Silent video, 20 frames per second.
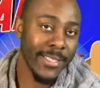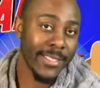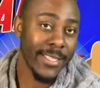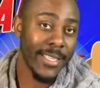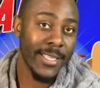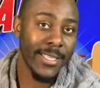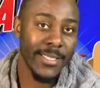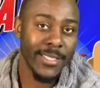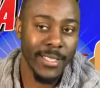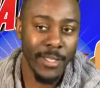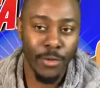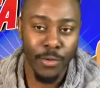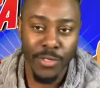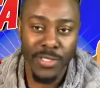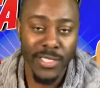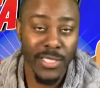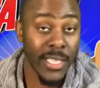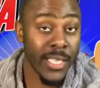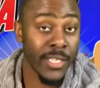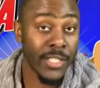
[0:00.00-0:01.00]
his little
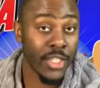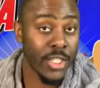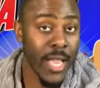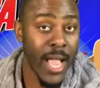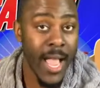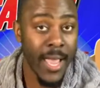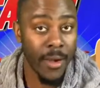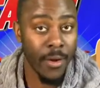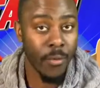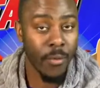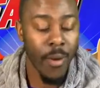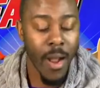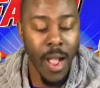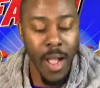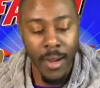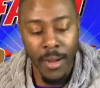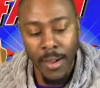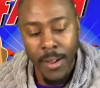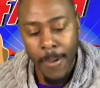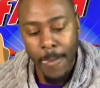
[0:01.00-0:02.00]
slingshot and
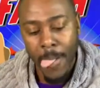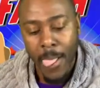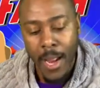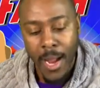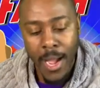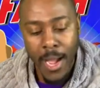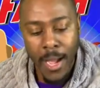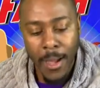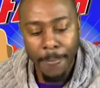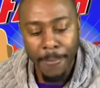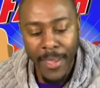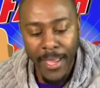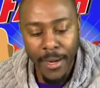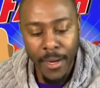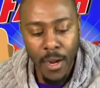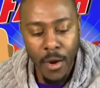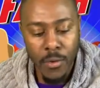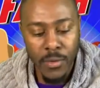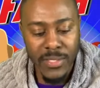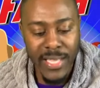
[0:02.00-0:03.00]
rock and
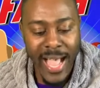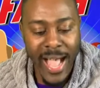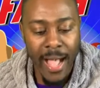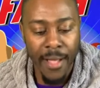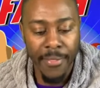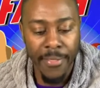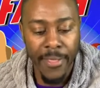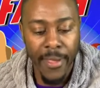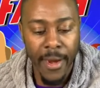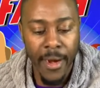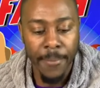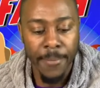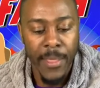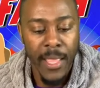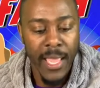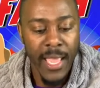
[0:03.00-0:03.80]
goes out there.